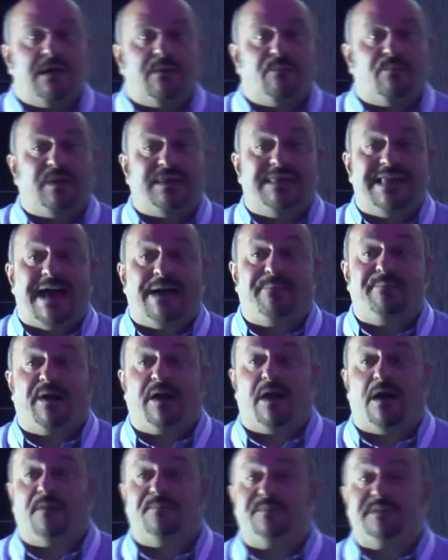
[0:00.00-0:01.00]
but that
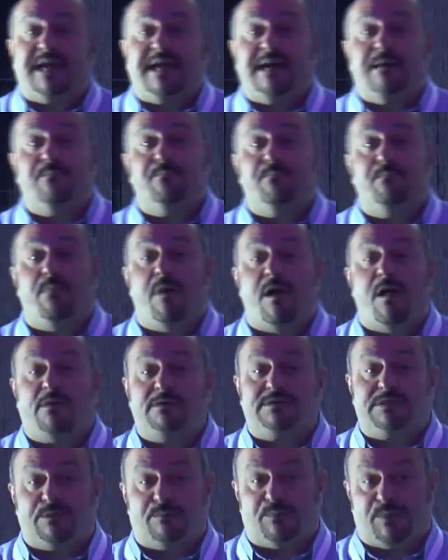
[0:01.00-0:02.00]
becomes a
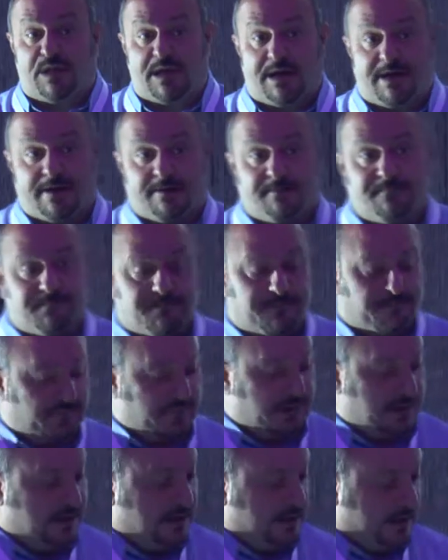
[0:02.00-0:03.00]
multiply.
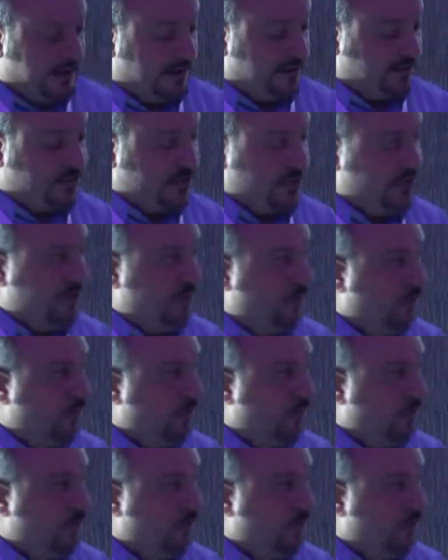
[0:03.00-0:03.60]
And I'll show you